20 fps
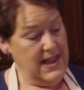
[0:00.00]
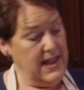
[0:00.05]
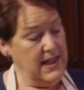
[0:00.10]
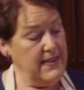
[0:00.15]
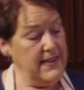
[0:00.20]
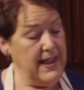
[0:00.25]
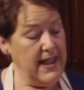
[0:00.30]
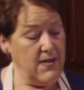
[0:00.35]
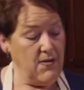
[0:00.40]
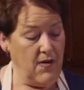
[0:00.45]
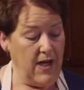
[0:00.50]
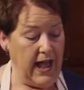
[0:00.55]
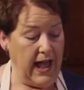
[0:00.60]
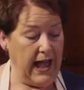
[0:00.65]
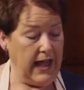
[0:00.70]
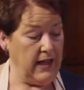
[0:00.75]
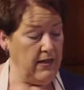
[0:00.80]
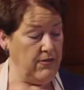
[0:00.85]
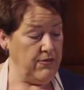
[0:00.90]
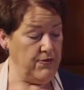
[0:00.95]
Now,
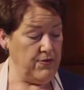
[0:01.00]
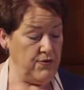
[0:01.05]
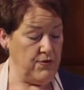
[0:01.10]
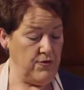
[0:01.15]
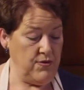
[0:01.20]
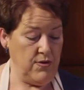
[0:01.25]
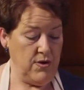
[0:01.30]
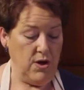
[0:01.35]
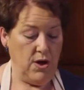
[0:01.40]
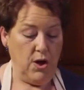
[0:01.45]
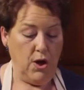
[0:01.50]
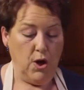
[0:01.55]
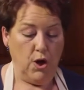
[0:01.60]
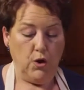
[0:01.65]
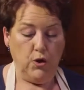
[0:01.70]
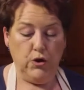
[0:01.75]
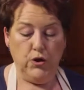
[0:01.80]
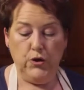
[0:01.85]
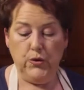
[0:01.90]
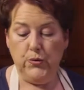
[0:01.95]
either
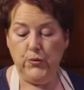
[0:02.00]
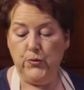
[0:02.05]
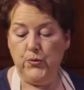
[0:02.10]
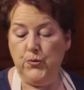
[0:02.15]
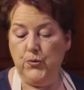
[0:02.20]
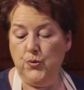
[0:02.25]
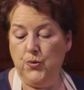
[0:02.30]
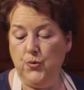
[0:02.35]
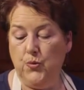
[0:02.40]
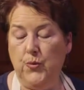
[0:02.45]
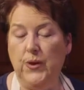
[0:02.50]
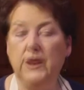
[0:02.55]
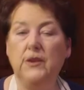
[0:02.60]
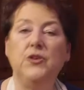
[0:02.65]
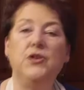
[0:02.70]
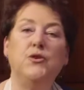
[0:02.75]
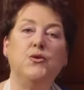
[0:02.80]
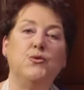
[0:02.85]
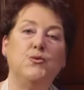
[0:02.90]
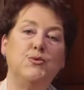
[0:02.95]
you will
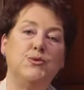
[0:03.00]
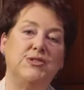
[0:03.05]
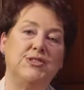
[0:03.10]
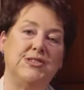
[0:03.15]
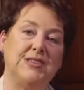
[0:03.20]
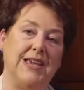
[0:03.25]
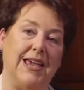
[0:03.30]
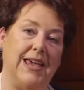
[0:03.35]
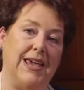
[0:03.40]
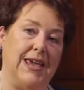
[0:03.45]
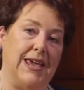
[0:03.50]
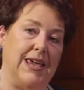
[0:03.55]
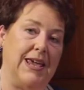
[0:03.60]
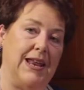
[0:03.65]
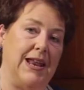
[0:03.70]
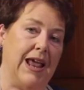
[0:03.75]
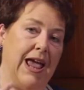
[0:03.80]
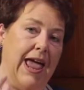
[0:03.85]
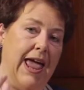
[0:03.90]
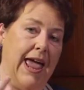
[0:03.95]
use
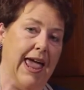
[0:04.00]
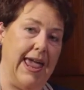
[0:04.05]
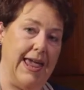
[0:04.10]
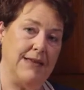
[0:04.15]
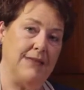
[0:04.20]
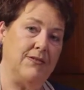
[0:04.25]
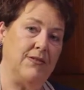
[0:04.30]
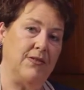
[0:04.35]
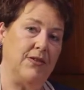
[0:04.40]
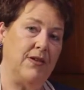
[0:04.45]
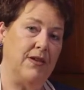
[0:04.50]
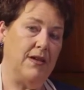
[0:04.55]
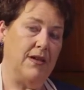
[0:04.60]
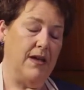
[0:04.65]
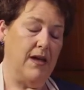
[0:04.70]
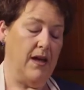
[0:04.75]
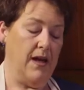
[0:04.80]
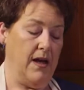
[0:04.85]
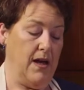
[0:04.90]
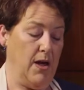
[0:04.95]
a hand
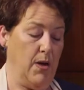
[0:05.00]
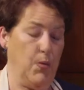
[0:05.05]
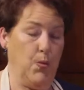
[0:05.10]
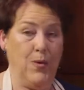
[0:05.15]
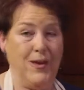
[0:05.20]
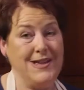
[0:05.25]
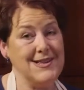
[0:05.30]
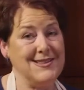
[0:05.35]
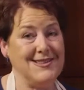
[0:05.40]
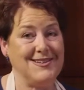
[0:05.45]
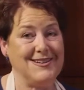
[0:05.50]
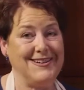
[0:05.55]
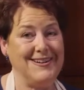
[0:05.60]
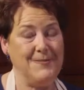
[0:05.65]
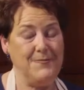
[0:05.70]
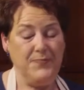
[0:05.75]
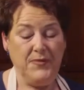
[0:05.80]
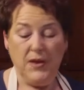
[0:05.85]
whisk,